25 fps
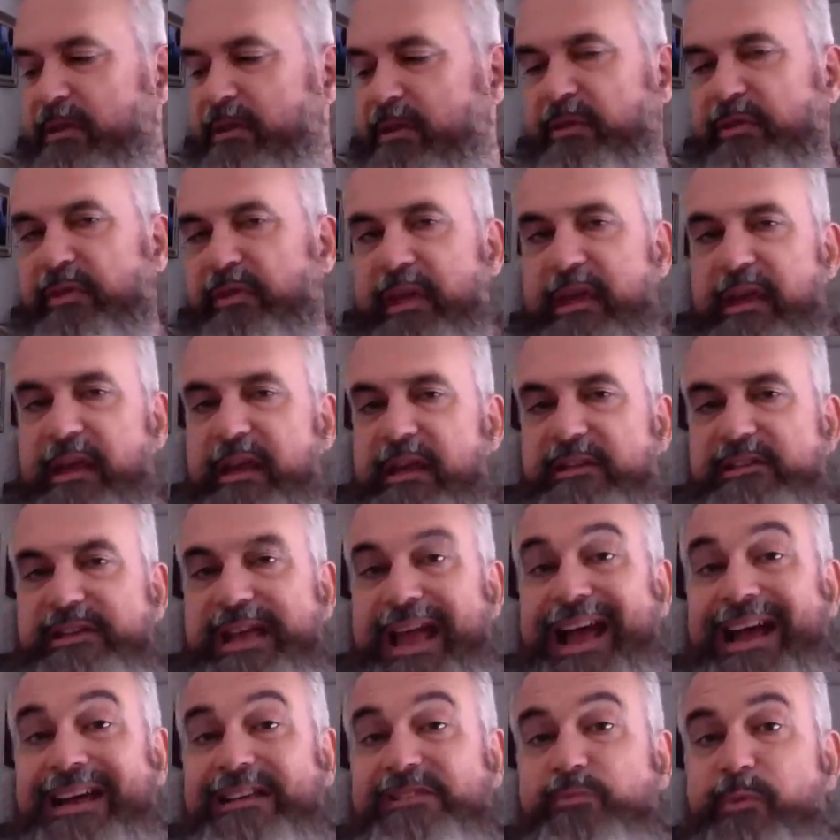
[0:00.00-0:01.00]
But the thing is,
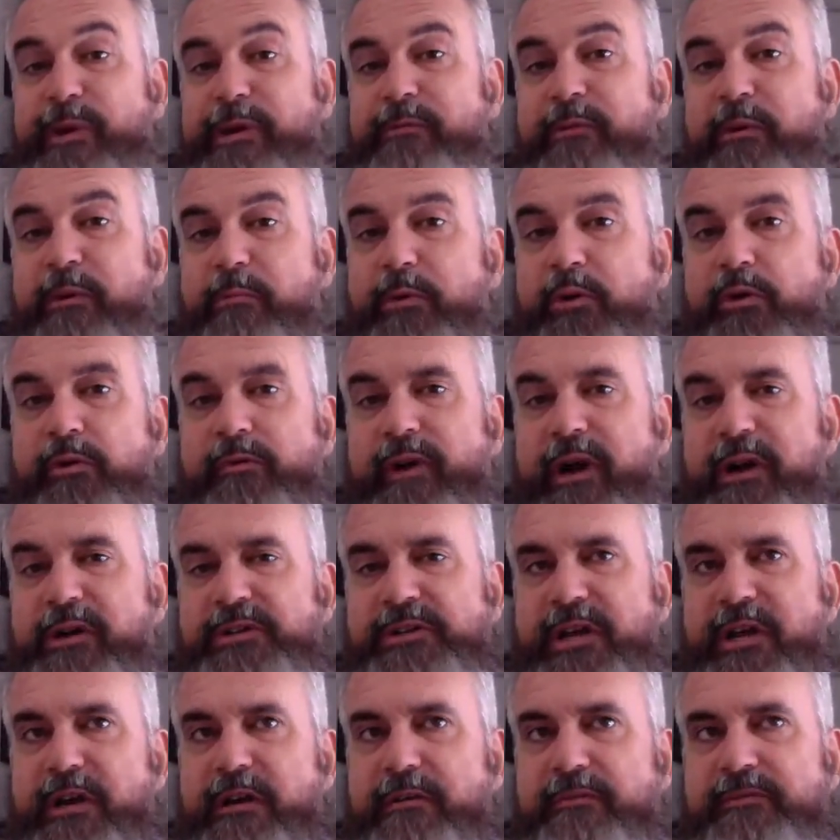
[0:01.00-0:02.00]
as we remove
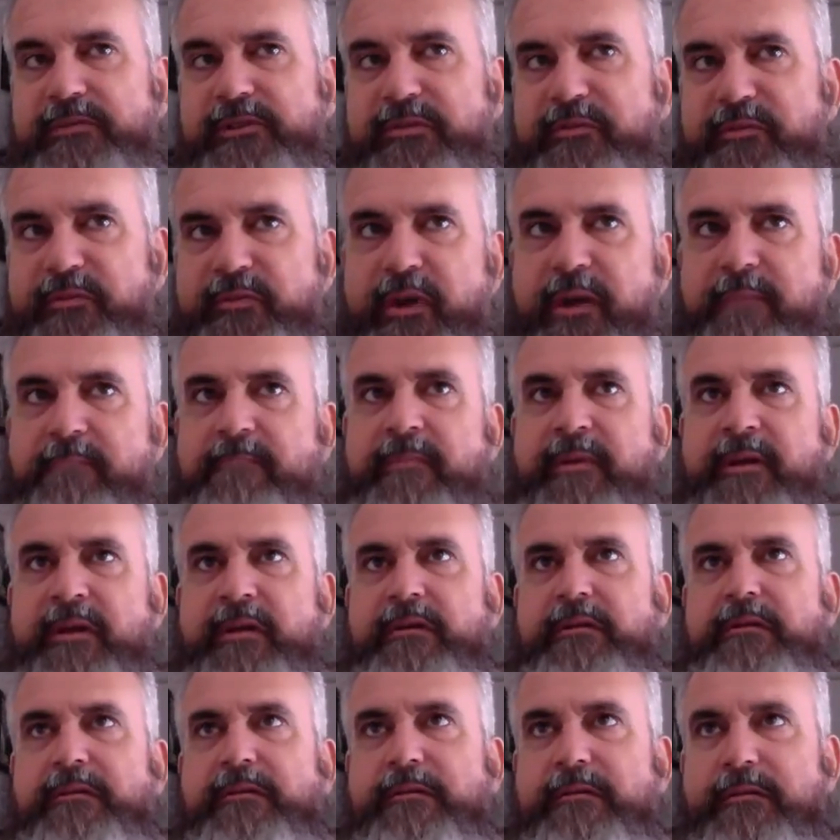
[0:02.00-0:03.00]
ourselves
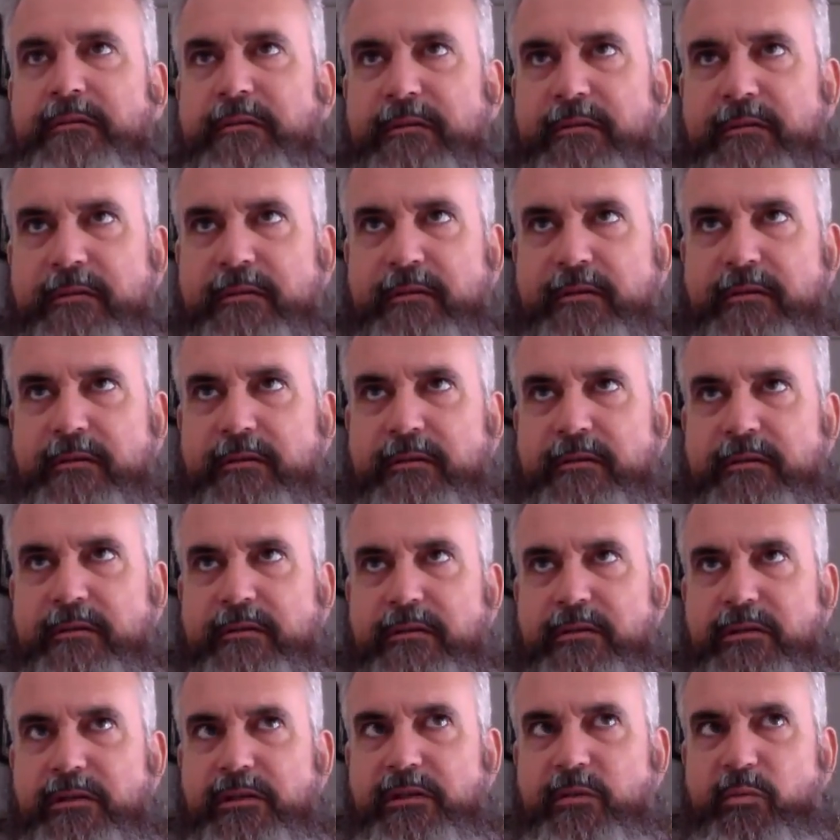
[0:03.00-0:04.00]
from
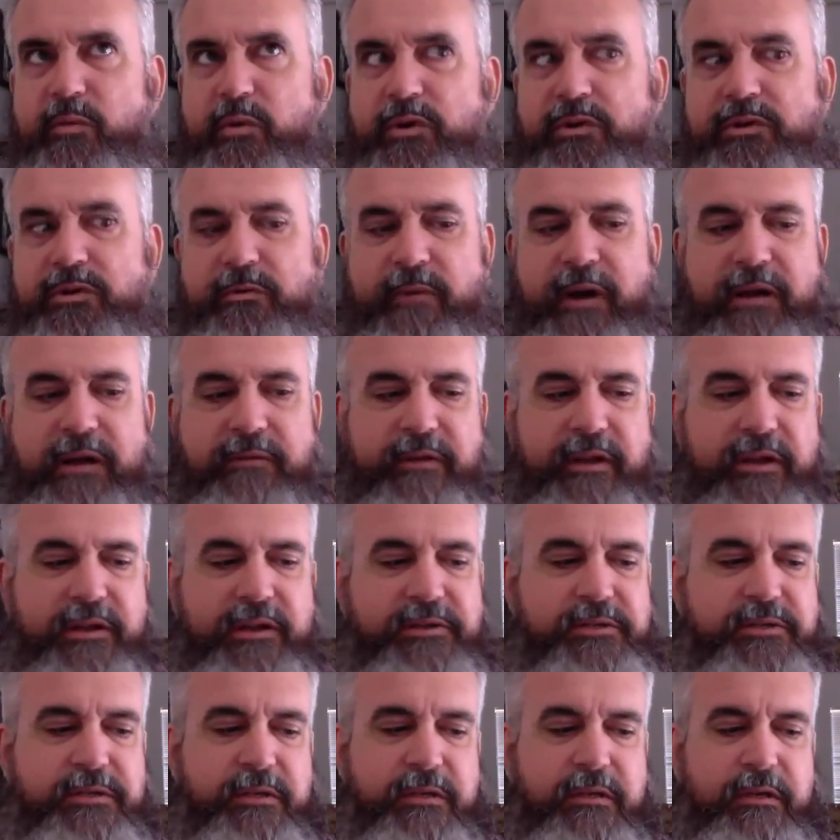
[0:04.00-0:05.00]
the world around
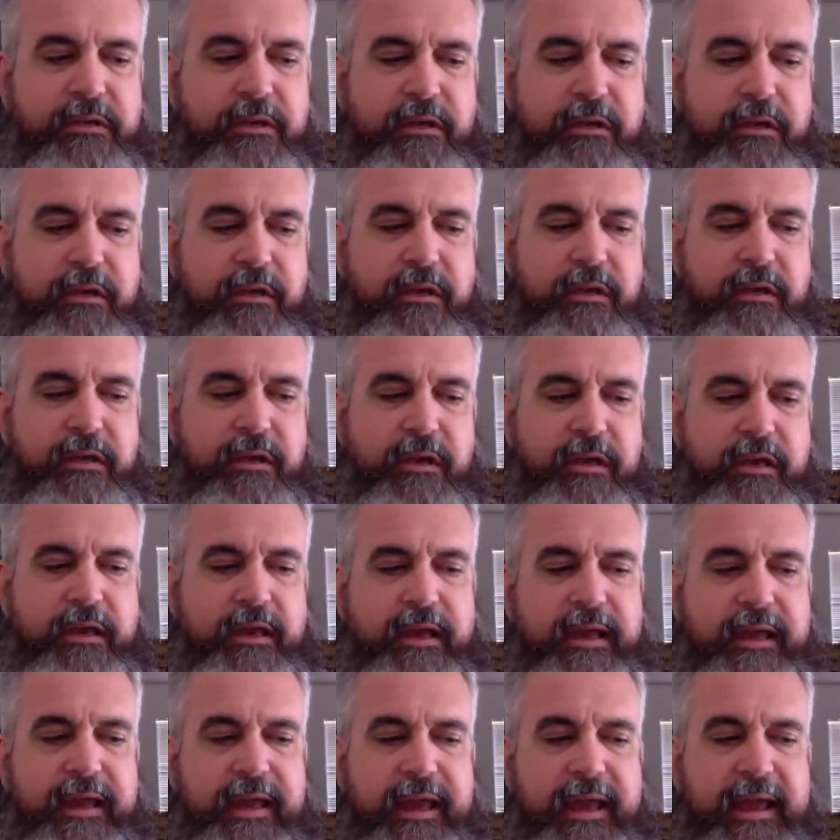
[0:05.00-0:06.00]
us
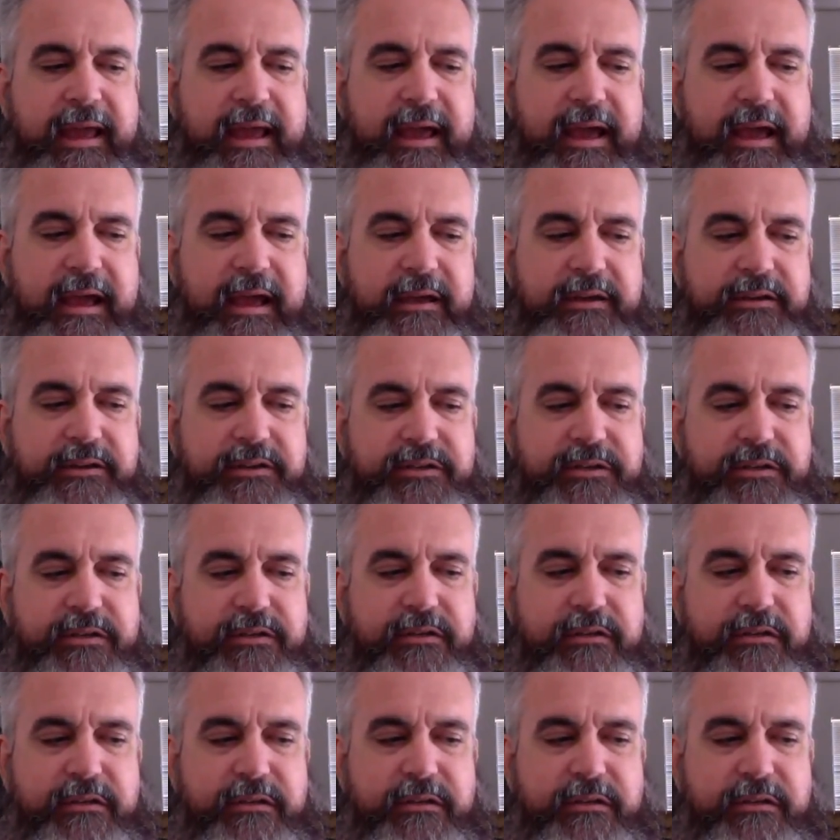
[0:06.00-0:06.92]
and